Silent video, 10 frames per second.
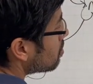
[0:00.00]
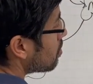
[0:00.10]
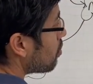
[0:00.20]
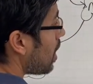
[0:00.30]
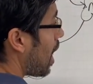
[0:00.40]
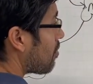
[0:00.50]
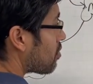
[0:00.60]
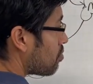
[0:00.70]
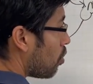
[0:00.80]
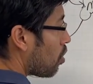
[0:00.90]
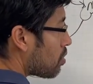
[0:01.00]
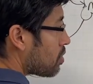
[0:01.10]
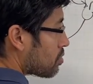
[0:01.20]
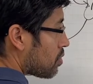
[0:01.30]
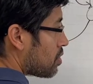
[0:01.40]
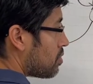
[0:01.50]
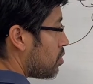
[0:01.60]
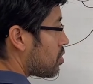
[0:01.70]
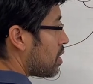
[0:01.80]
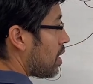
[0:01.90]
we have small, so it's
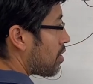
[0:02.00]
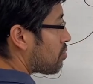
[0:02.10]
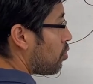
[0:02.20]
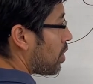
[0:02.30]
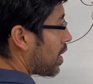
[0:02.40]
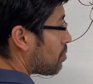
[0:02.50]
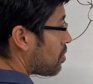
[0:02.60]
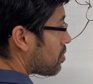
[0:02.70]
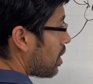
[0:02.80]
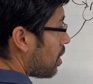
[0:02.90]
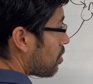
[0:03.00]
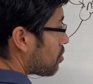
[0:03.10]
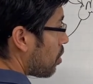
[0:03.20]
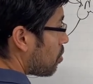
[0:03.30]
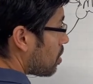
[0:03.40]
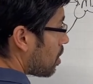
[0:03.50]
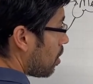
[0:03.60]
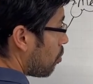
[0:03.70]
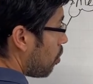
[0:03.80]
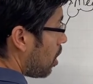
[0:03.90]
usually like small animals. So
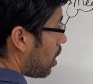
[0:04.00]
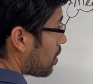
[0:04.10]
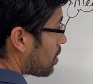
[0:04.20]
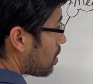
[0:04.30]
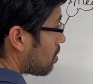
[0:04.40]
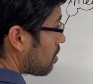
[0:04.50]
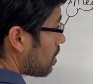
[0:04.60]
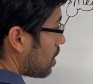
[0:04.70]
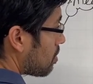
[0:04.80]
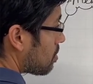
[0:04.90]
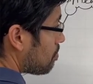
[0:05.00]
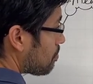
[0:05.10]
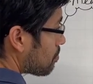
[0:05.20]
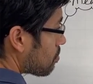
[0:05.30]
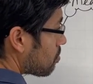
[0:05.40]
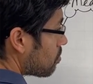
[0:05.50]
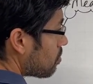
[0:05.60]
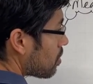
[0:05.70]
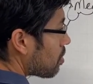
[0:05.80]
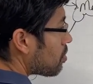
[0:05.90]
what are the things?
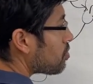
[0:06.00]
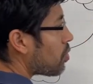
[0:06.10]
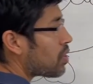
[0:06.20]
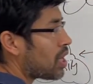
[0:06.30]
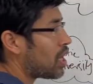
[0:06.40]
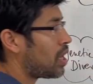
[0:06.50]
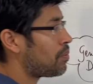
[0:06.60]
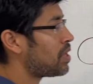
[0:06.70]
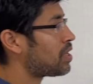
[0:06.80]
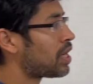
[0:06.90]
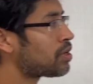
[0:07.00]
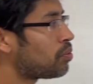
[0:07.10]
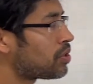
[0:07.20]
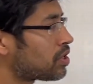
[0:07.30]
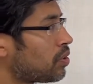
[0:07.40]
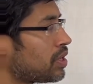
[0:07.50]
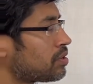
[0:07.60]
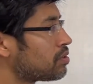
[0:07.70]
So I don't want to go into